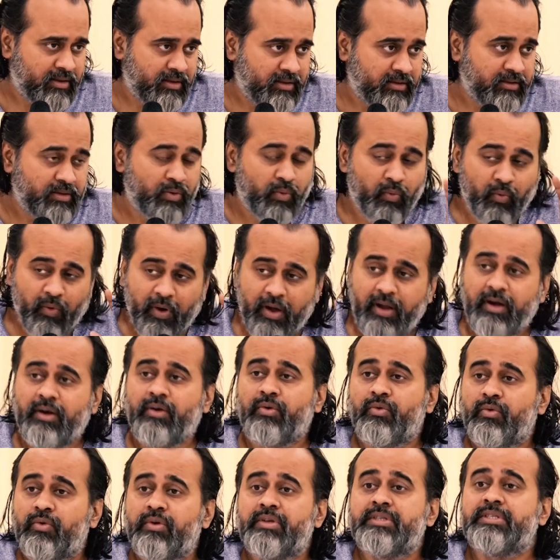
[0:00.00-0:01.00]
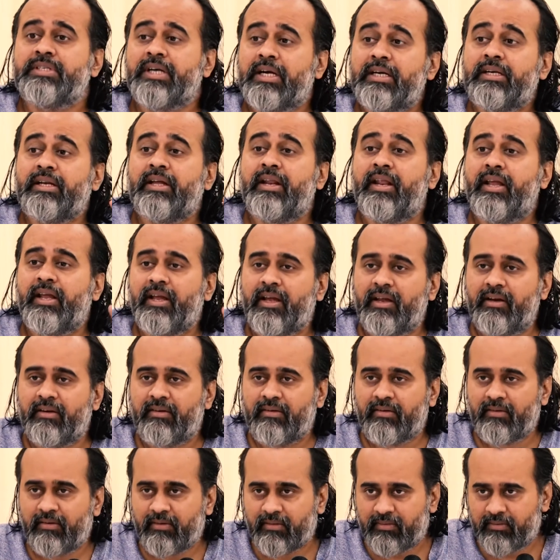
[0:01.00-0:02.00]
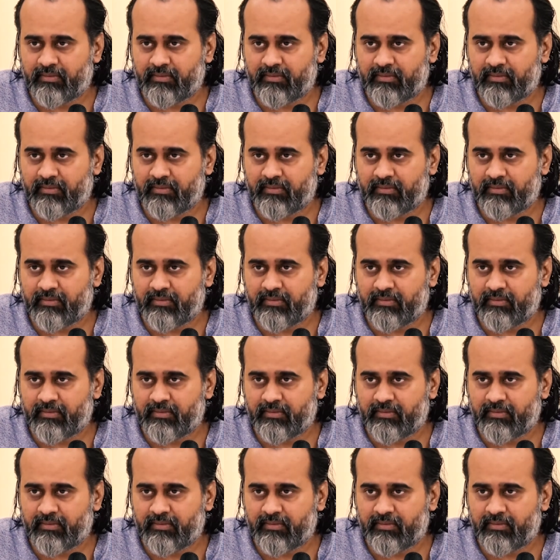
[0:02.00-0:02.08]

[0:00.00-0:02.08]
the one who is uttering it.